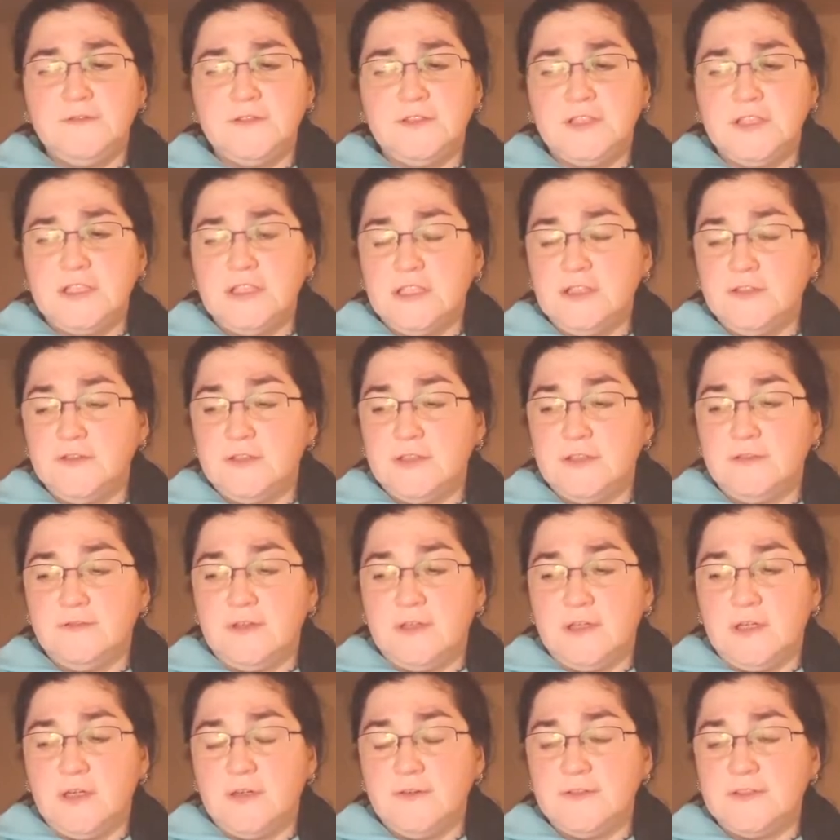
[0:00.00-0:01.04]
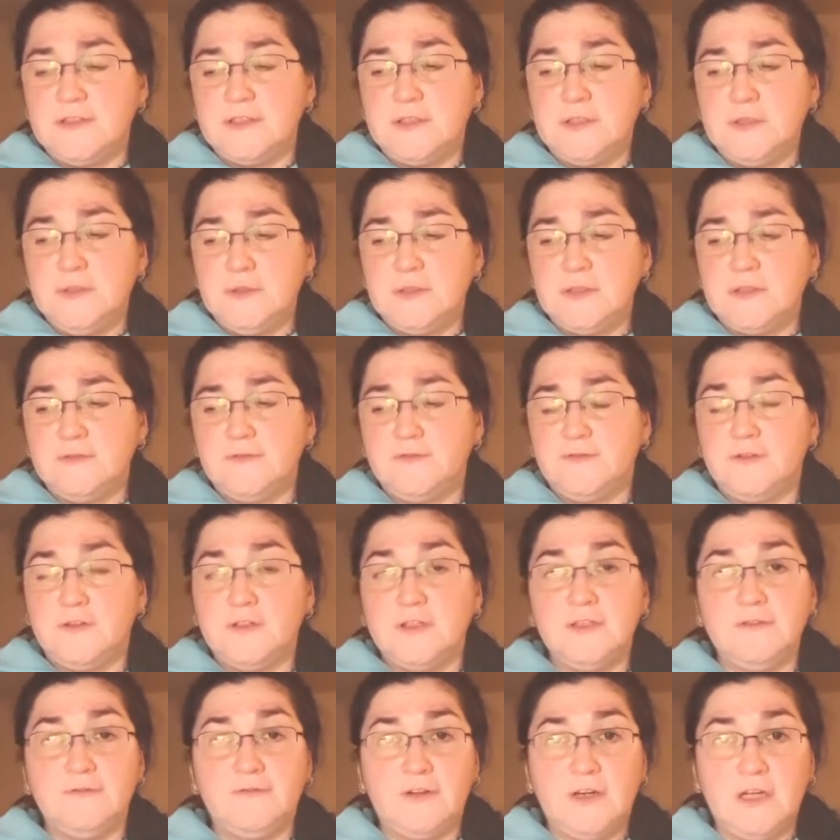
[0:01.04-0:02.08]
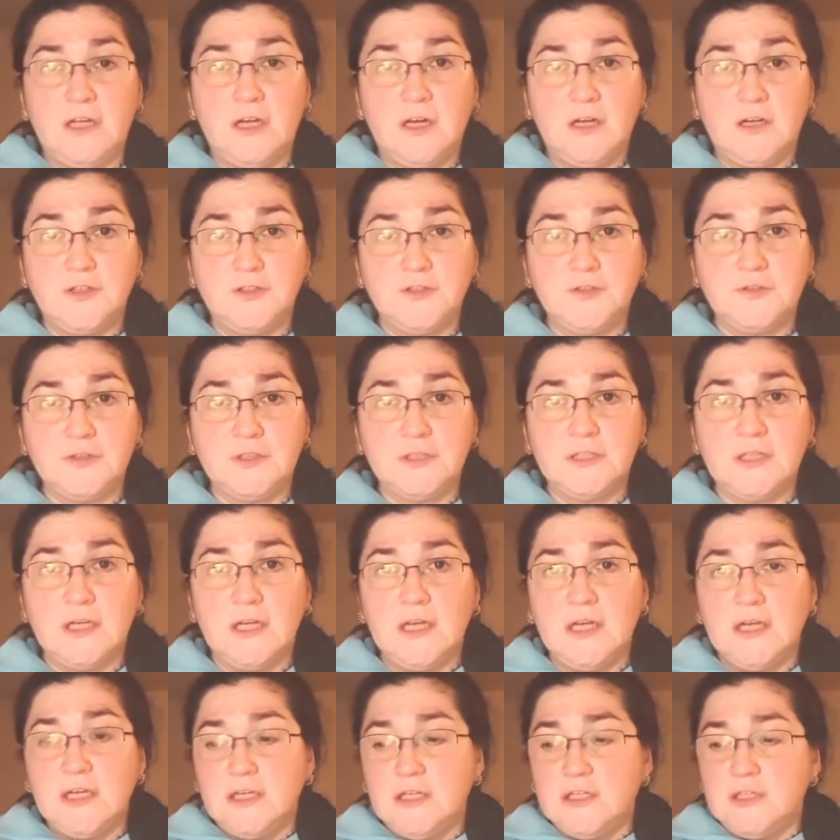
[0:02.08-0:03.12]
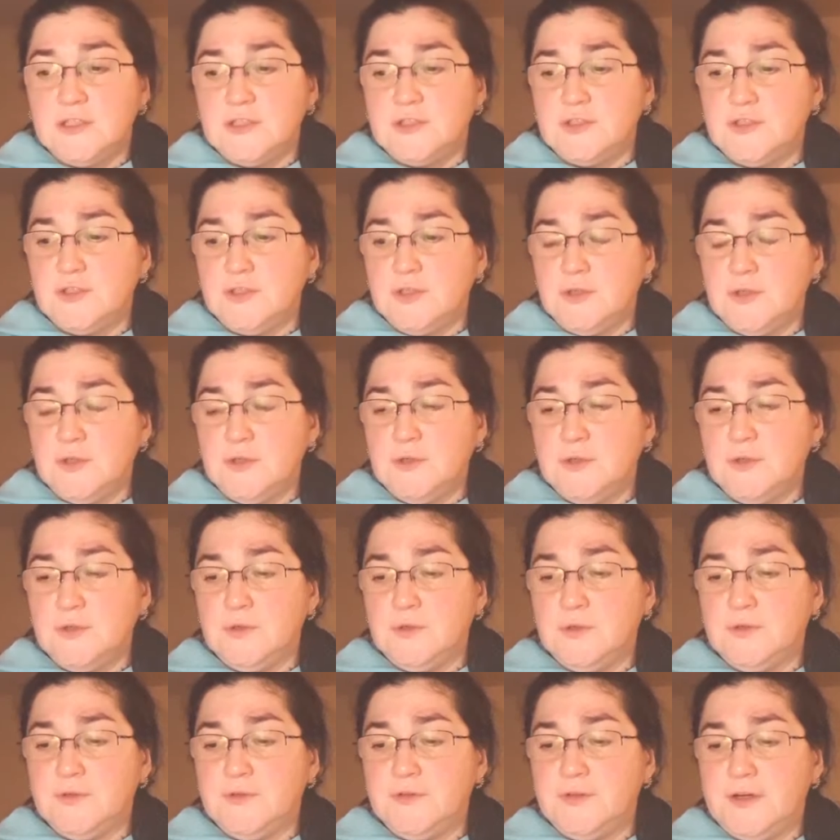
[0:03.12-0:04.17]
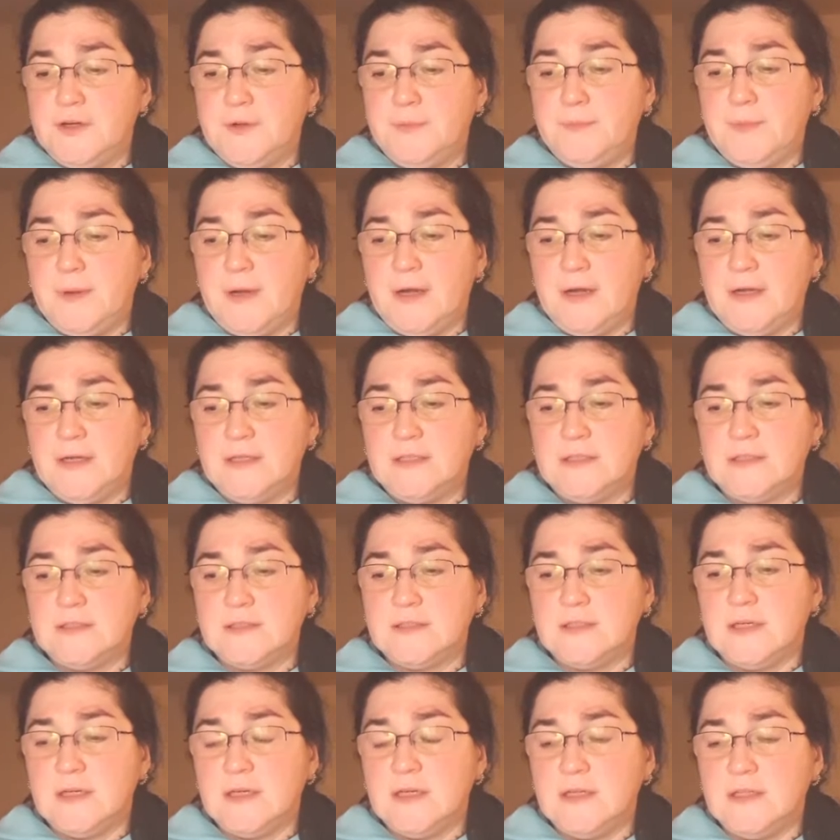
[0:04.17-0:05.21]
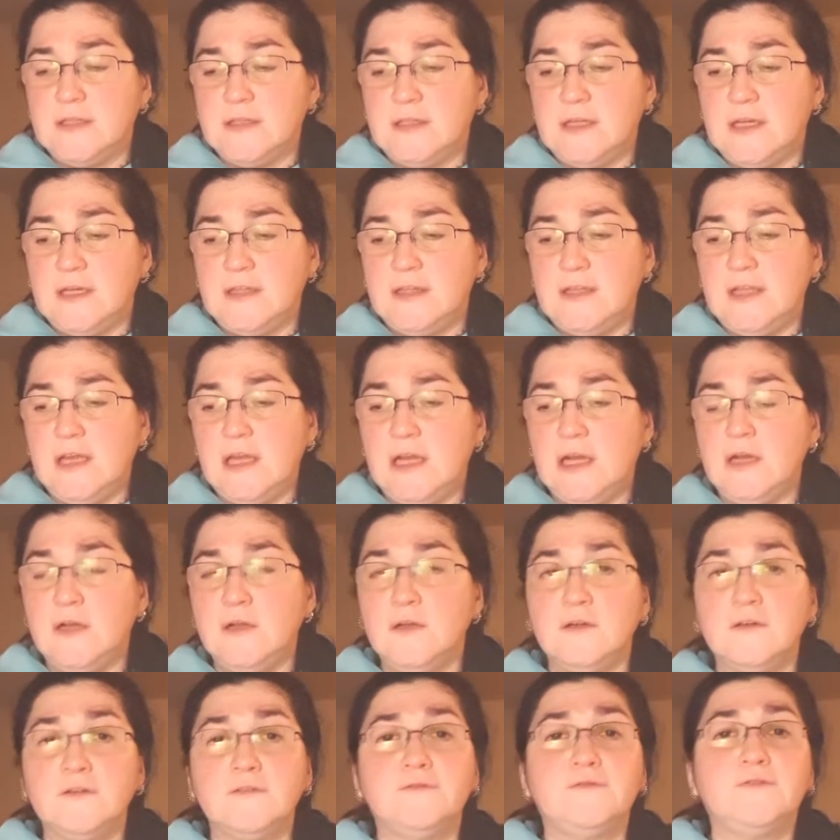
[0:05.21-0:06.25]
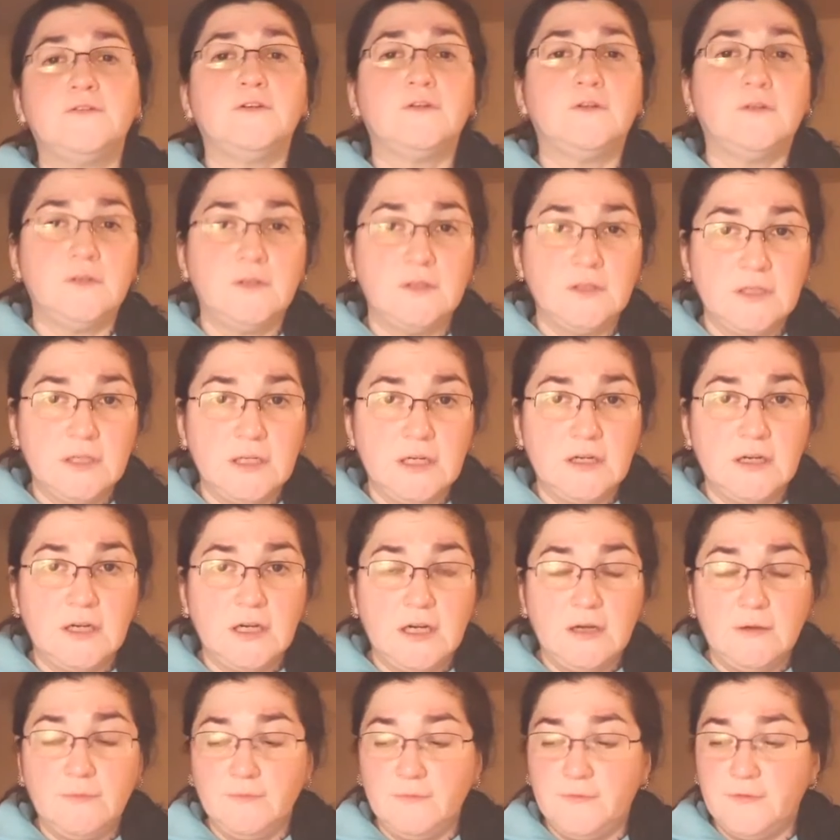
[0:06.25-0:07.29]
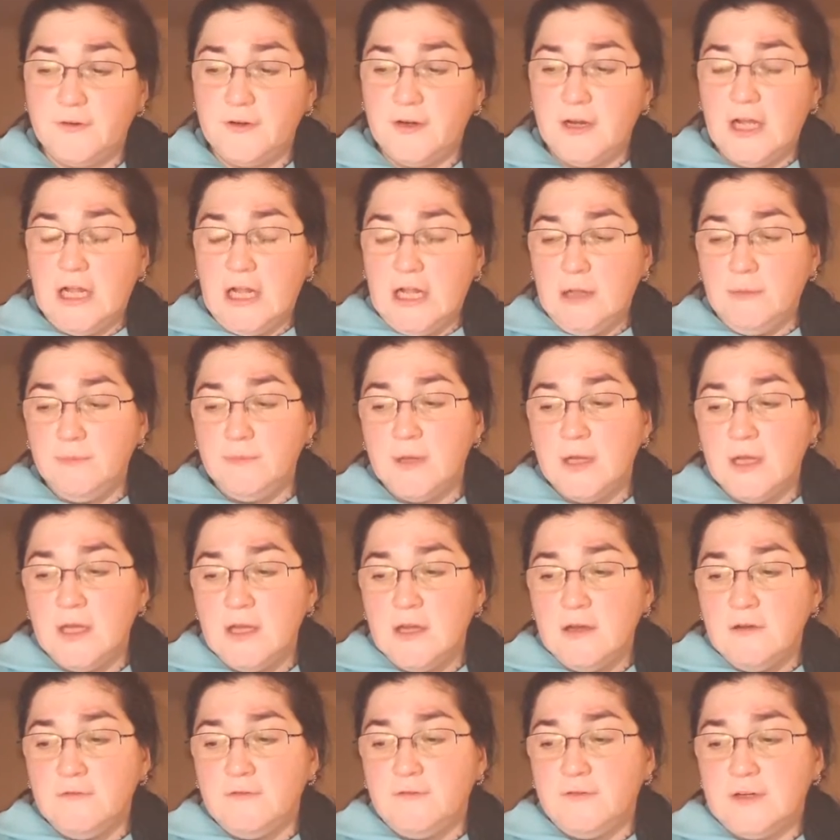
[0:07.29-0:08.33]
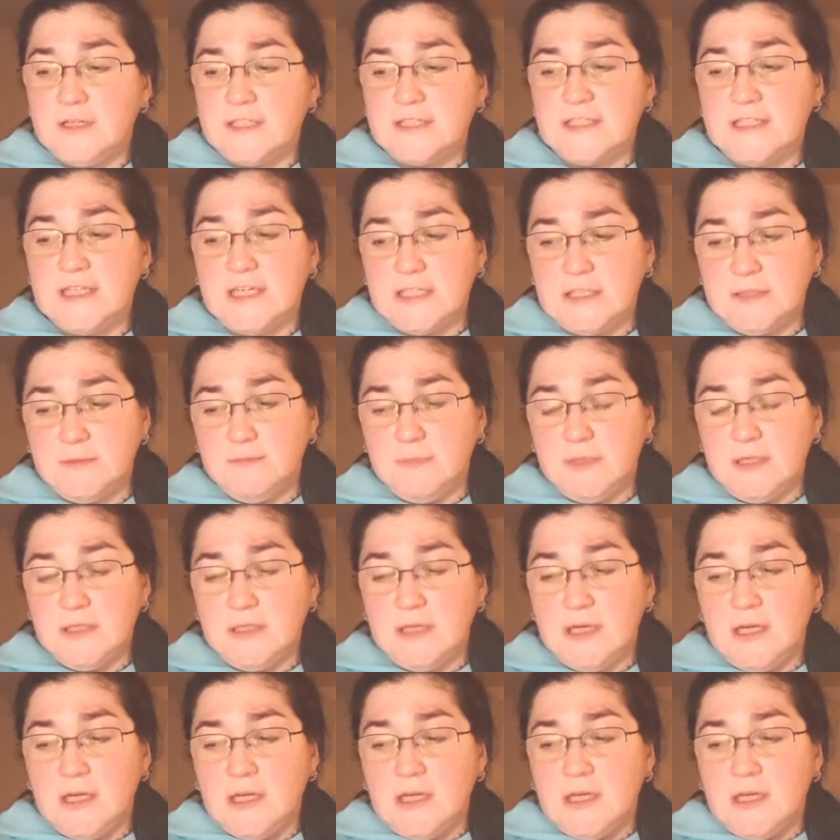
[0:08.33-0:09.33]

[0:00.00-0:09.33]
children, a lot of students from different countries. So their parents that they look for help, for assessment,